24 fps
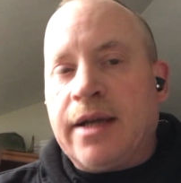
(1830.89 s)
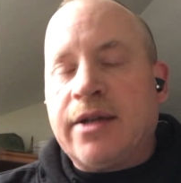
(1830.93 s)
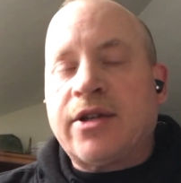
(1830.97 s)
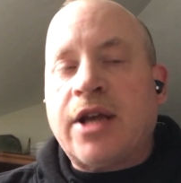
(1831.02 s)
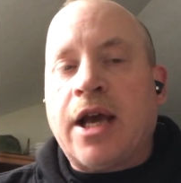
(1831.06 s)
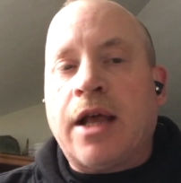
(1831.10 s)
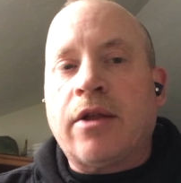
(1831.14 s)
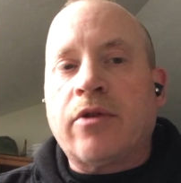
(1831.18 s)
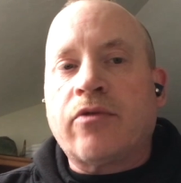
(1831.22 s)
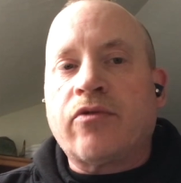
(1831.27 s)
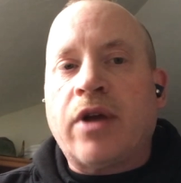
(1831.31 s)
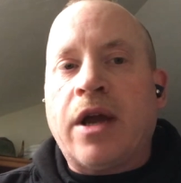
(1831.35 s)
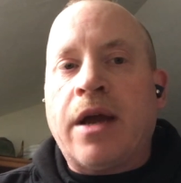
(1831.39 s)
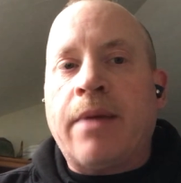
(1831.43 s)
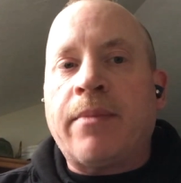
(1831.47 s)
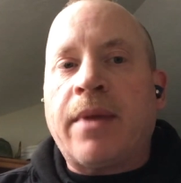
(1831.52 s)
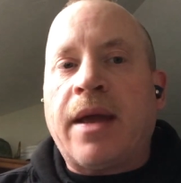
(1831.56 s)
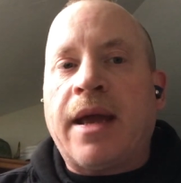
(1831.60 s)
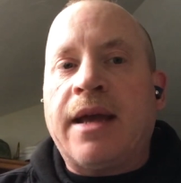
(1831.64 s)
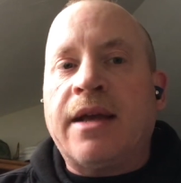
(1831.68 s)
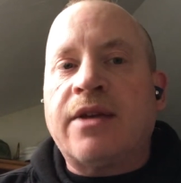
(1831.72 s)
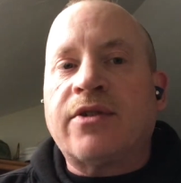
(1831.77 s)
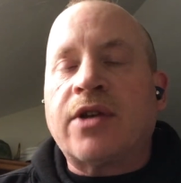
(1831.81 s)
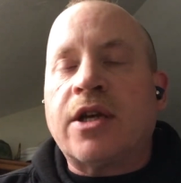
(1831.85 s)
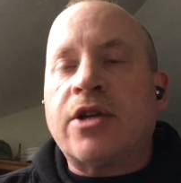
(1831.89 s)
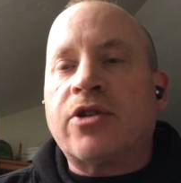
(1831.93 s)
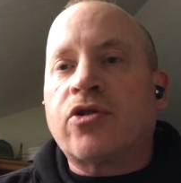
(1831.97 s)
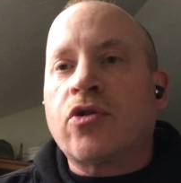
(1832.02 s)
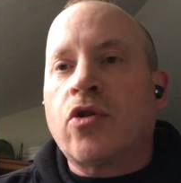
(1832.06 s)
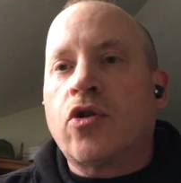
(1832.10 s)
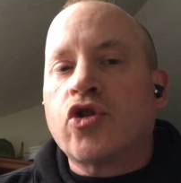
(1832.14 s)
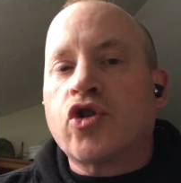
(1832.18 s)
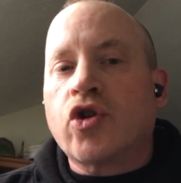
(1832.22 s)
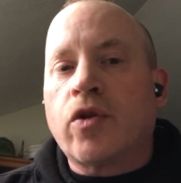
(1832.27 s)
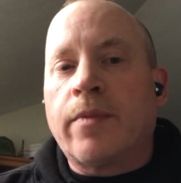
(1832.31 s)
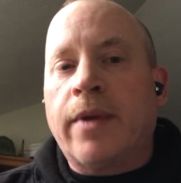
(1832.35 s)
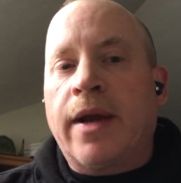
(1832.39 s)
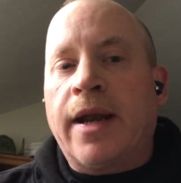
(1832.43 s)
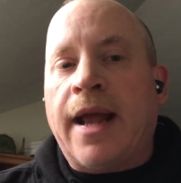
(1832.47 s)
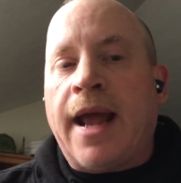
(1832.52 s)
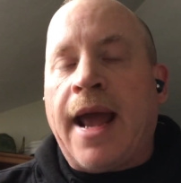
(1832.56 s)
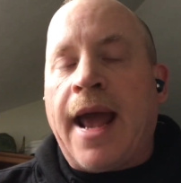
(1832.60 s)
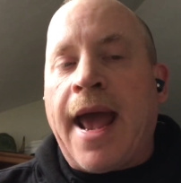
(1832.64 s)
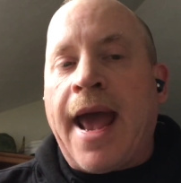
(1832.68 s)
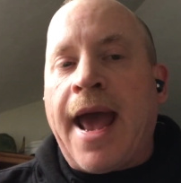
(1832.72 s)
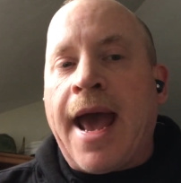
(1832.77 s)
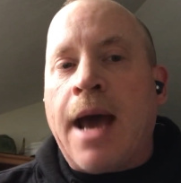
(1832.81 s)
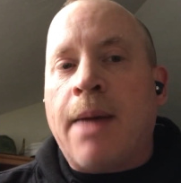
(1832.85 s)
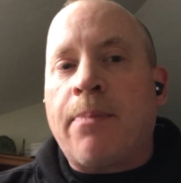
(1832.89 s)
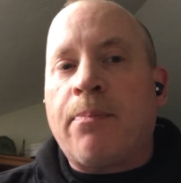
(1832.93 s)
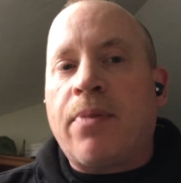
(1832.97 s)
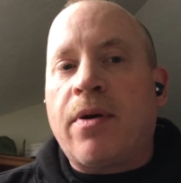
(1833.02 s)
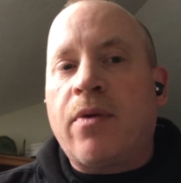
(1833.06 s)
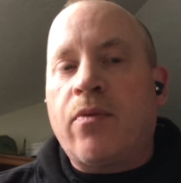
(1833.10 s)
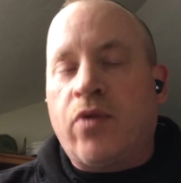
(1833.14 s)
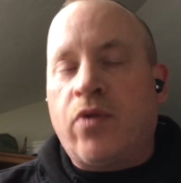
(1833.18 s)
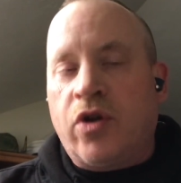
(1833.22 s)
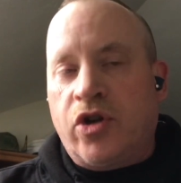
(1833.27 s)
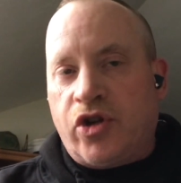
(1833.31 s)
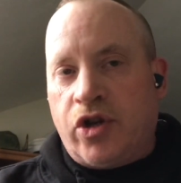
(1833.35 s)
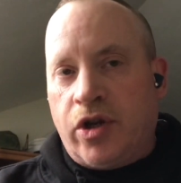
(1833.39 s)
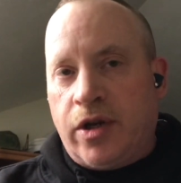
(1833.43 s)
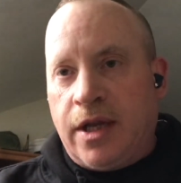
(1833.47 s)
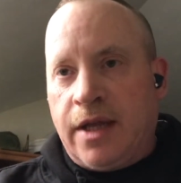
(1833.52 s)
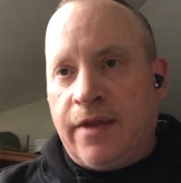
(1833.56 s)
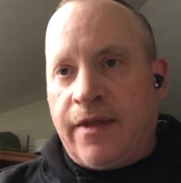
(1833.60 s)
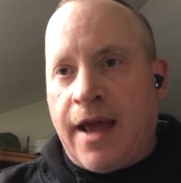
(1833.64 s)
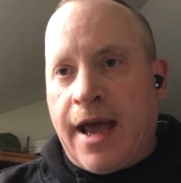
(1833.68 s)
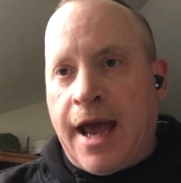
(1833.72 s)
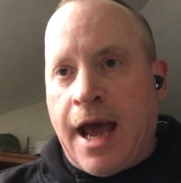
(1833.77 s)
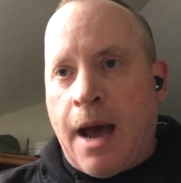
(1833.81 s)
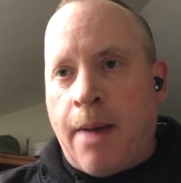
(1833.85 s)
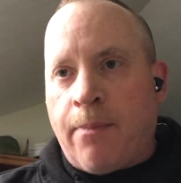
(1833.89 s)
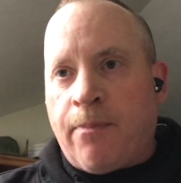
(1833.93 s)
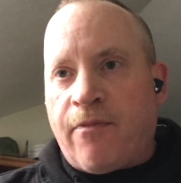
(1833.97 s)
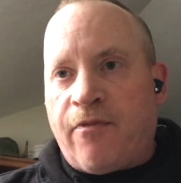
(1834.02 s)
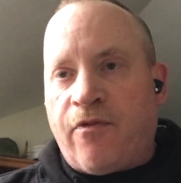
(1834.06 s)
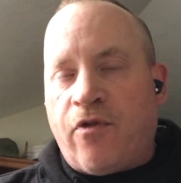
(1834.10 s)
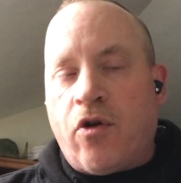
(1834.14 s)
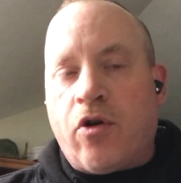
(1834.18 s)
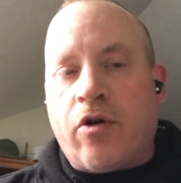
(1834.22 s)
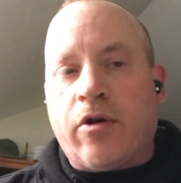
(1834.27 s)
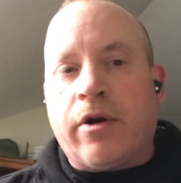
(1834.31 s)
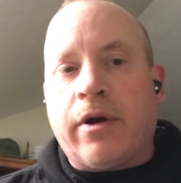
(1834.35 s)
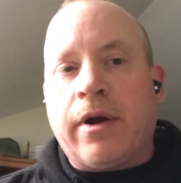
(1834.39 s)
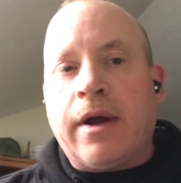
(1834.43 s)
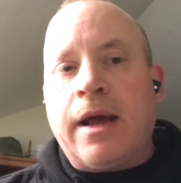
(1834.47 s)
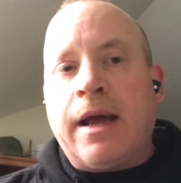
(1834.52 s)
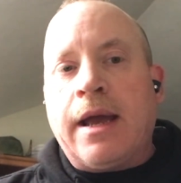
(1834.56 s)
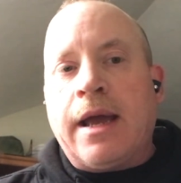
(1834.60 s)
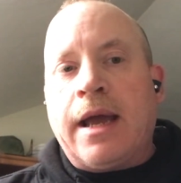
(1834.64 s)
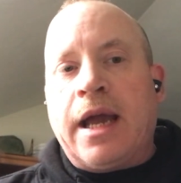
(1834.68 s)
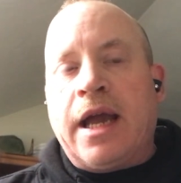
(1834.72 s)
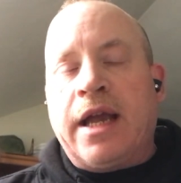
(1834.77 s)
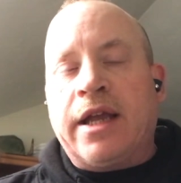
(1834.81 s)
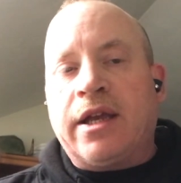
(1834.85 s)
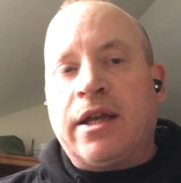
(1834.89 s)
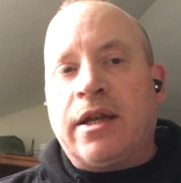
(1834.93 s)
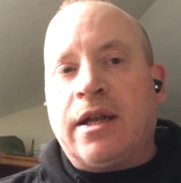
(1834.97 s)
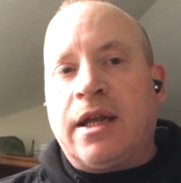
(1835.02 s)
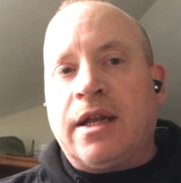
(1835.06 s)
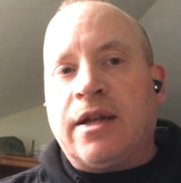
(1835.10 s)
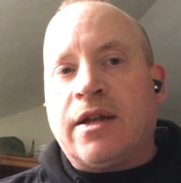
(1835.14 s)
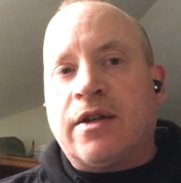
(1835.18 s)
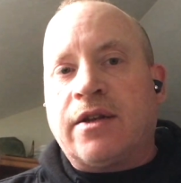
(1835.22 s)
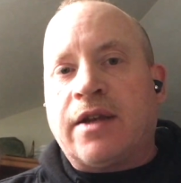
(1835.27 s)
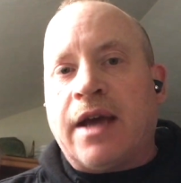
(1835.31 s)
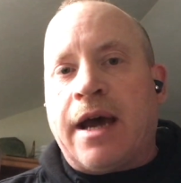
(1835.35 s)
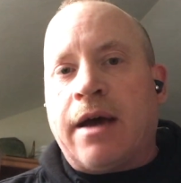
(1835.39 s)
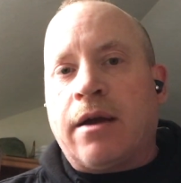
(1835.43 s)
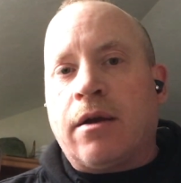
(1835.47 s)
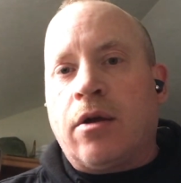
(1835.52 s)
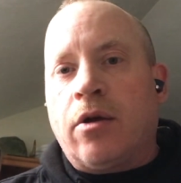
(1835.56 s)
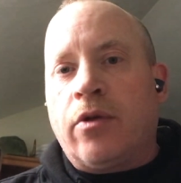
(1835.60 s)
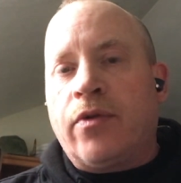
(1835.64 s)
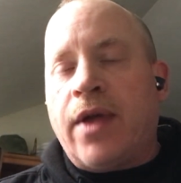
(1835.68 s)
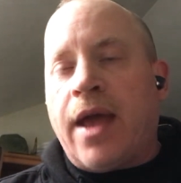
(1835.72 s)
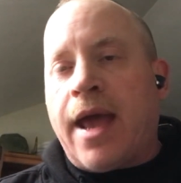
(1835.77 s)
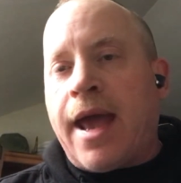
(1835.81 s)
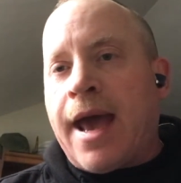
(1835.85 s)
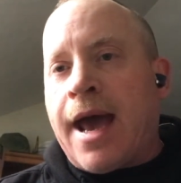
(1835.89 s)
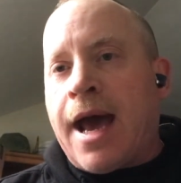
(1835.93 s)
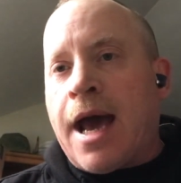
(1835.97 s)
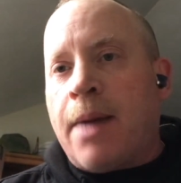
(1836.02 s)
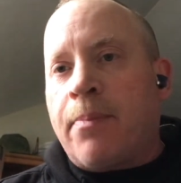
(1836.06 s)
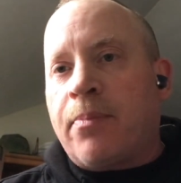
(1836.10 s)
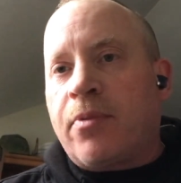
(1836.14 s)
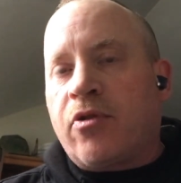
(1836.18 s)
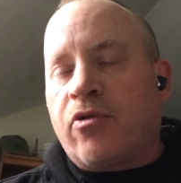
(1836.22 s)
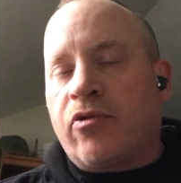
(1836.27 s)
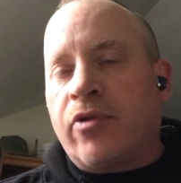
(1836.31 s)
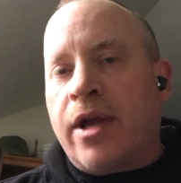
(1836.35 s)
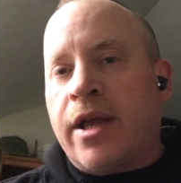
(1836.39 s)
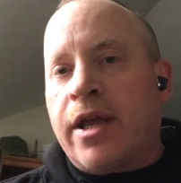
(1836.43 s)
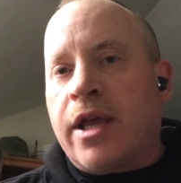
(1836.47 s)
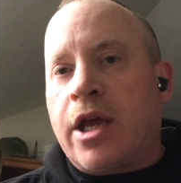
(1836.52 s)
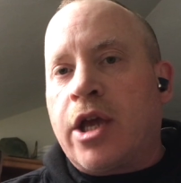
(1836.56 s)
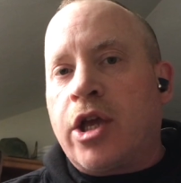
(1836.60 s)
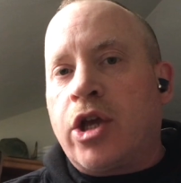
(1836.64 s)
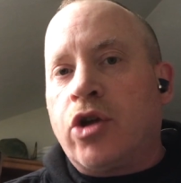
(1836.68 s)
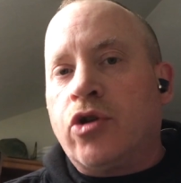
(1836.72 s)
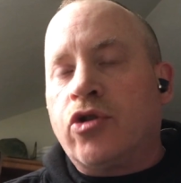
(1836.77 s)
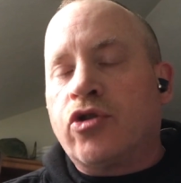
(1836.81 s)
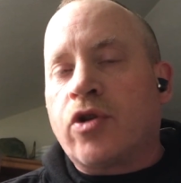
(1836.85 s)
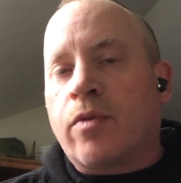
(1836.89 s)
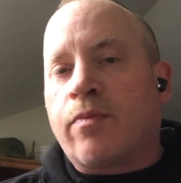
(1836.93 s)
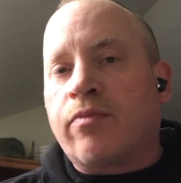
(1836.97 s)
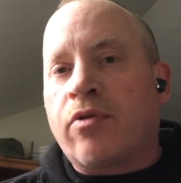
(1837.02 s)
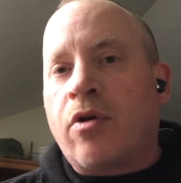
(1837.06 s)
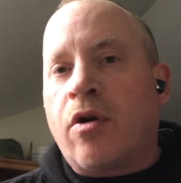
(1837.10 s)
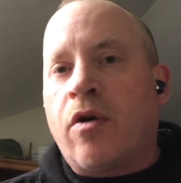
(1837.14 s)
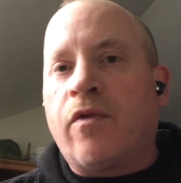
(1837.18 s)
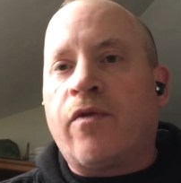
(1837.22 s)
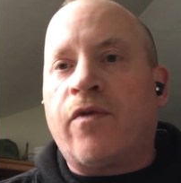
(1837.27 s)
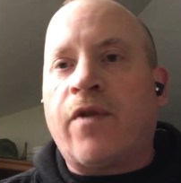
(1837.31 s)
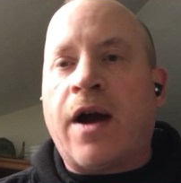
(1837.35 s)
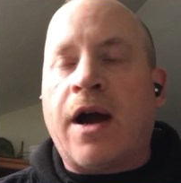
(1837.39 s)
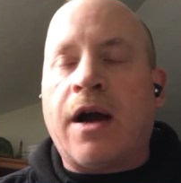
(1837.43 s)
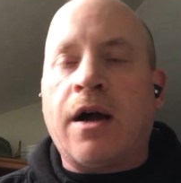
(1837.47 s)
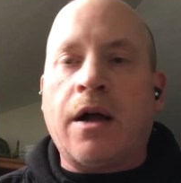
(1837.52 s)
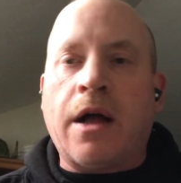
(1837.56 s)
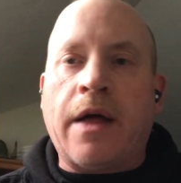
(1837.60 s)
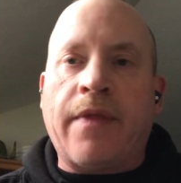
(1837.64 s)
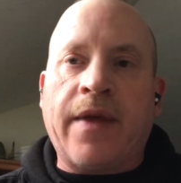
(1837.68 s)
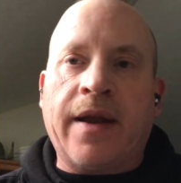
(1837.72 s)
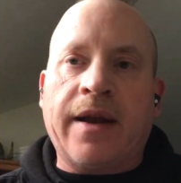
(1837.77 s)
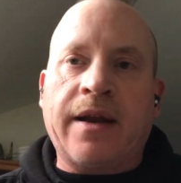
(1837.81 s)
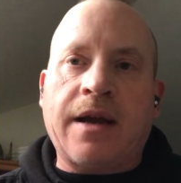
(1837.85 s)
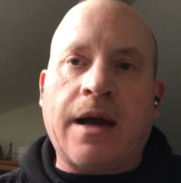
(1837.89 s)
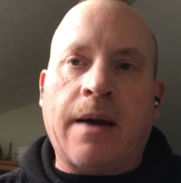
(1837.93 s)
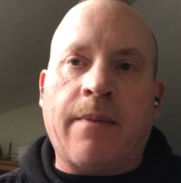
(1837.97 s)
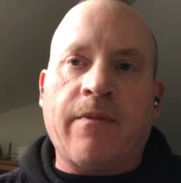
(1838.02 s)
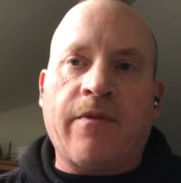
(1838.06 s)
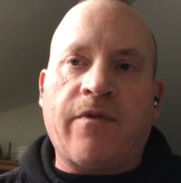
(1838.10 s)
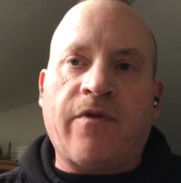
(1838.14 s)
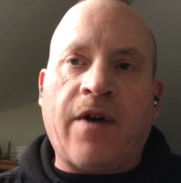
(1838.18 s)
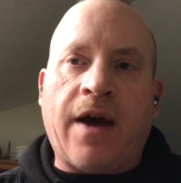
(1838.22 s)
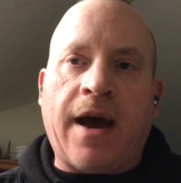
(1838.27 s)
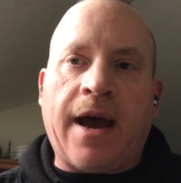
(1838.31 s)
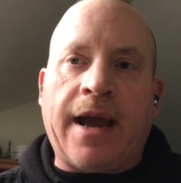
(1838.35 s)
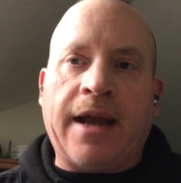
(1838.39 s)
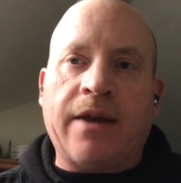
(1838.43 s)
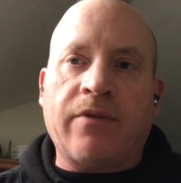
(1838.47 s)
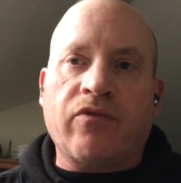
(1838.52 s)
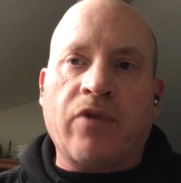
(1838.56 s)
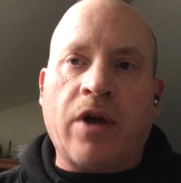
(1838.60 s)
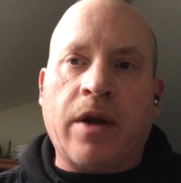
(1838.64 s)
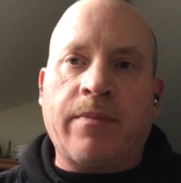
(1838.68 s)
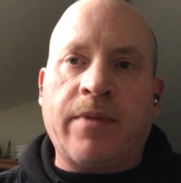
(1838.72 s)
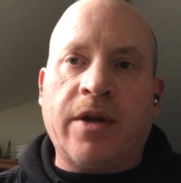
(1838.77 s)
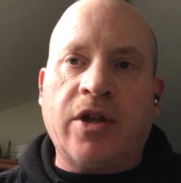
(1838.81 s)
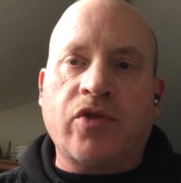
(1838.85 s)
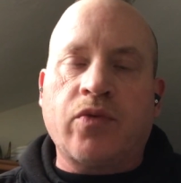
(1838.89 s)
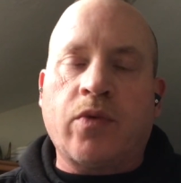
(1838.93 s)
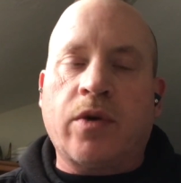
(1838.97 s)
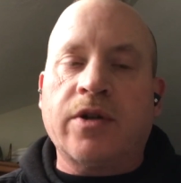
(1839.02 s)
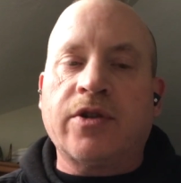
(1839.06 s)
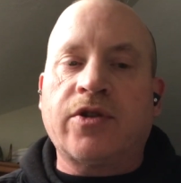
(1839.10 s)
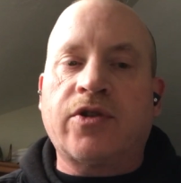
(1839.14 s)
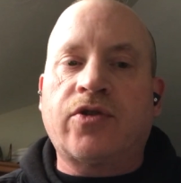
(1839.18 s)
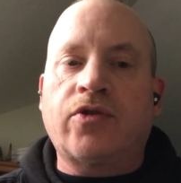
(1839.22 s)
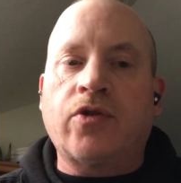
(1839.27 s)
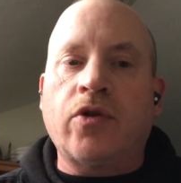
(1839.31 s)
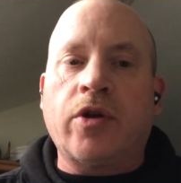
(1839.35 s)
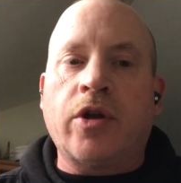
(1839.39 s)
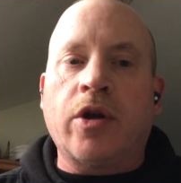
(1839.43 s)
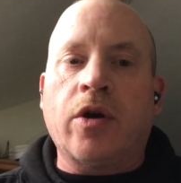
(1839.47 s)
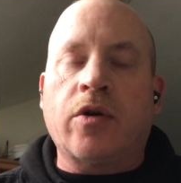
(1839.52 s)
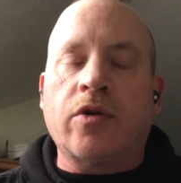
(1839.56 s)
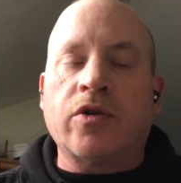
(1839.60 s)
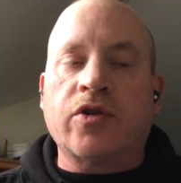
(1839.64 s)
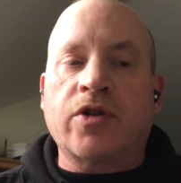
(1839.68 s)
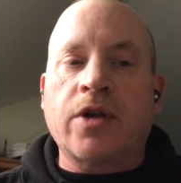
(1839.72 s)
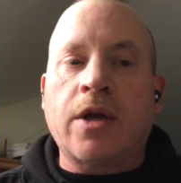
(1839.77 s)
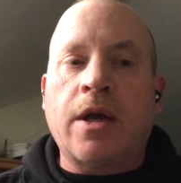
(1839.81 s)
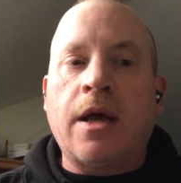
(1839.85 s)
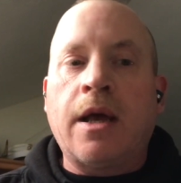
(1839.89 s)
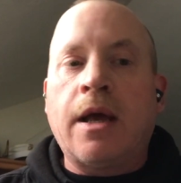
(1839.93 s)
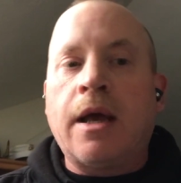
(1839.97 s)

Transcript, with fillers: Telegram is a social media app, which you need the app for, and you need to download the app, create a user profile, and then come find Red Beach One Studios.